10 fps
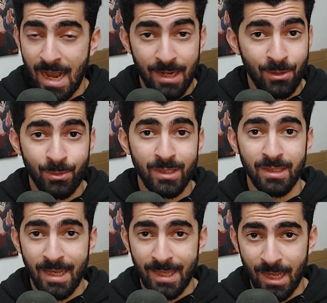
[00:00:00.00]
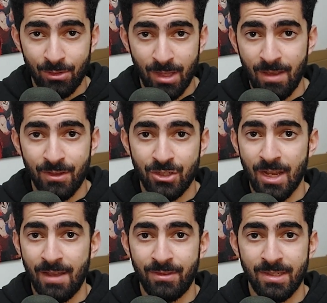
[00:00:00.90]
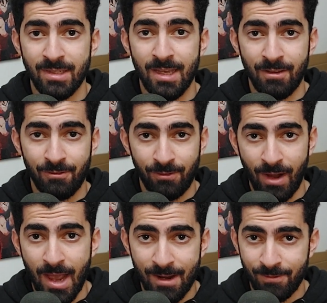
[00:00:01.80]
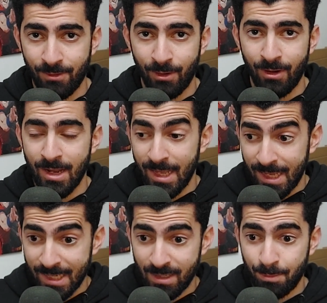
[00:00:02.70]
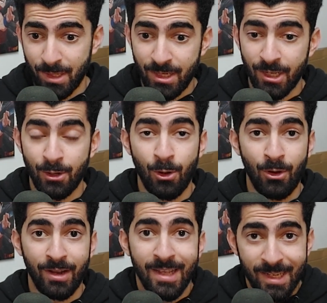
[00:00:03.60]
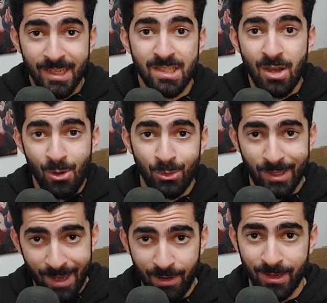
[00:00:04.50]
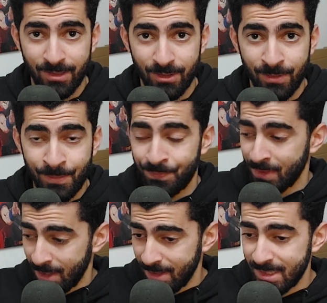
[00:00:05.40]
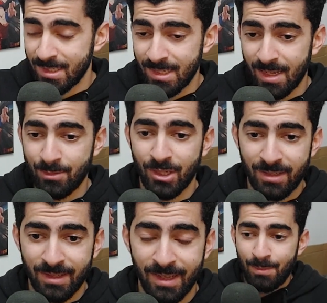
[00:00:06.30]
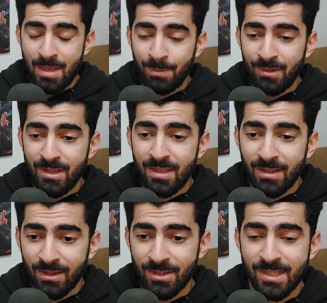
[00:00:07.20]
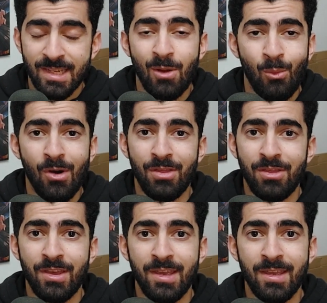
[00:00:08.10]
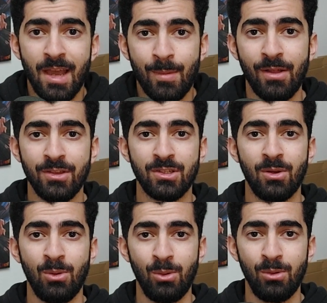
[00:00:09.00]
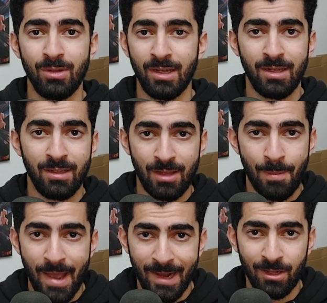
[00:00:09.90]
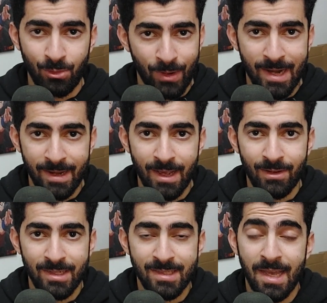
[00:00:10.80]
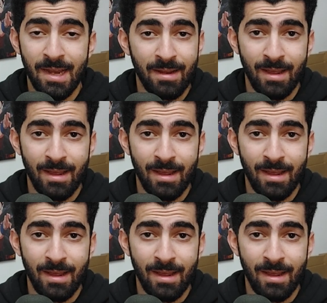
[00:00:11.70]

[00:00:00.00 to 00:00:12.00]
I don't really like how David Jaffe is getting fried for his opinion on his own character. This is the subject today. People need to understand one thing about this whole debacle right now, and is that